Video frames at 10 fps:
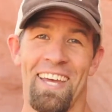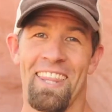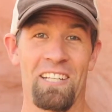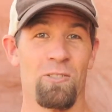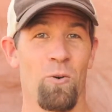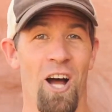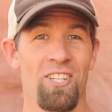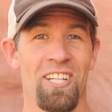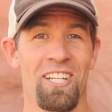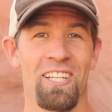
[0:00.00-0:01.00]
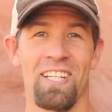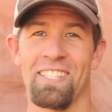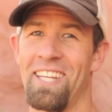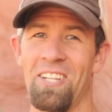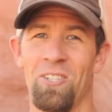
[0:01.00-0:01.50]
Thanks for watching, and
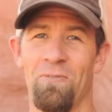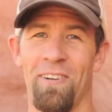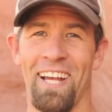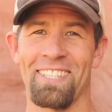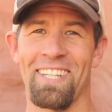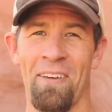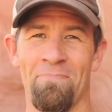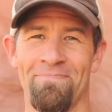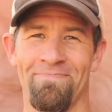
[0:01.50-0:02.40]
stay tuned for next time.